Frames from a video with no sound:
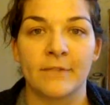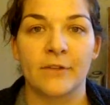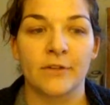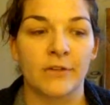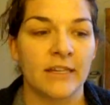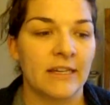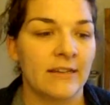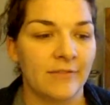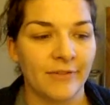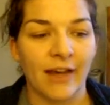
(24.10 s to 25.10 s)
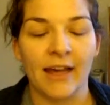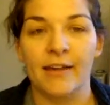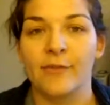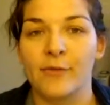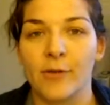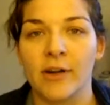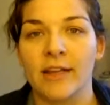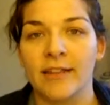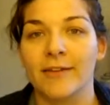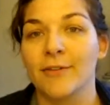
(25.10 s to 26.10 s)
35,
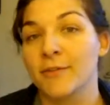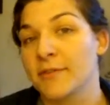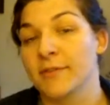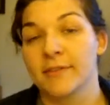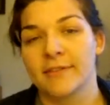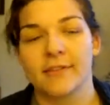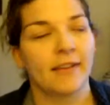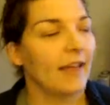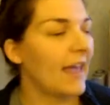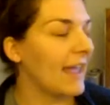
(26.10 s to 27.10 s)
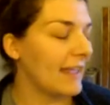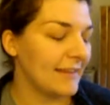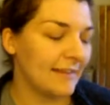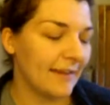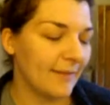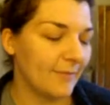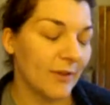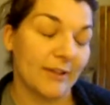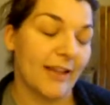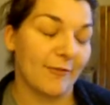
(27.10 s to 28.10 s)
40 of those. And,
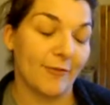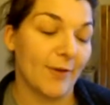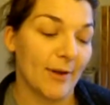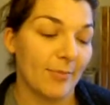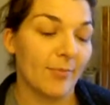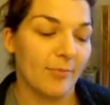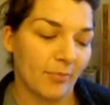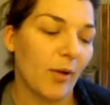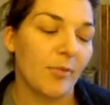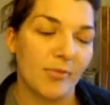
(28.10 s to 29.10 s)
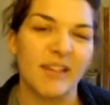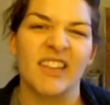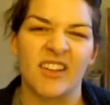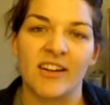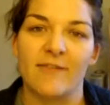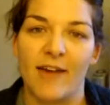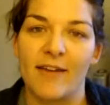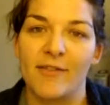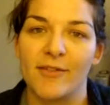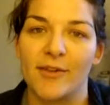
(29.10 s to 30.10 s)
well, not 40, probably
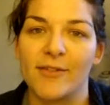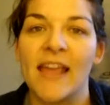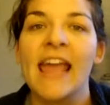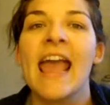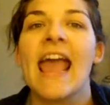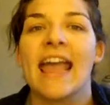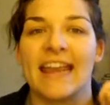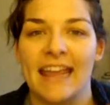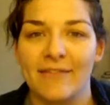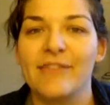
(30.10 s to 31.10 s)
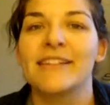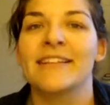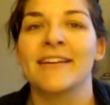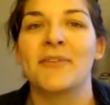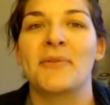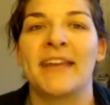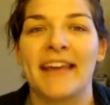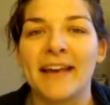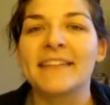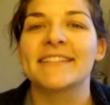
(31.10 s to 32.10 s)
35 of those. And every single
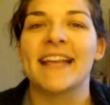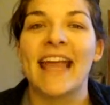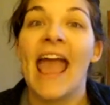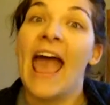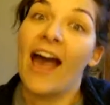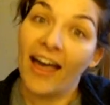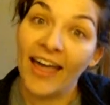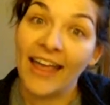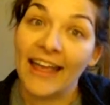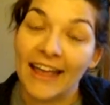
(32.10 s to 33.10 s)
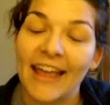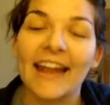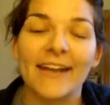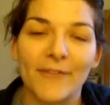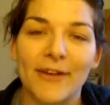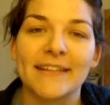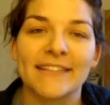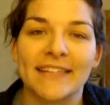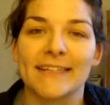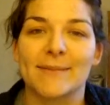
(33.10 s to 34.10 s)
week I say, hi, and I want to
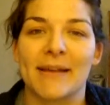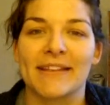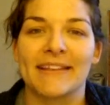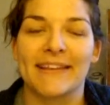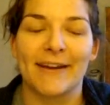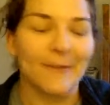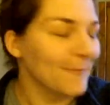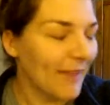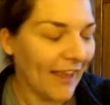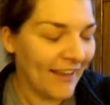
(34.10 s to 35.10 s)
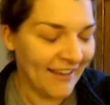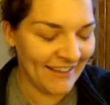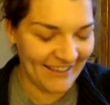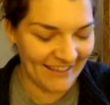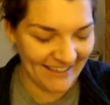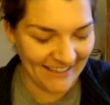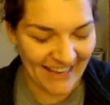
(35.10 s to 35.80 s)
say expected knitter.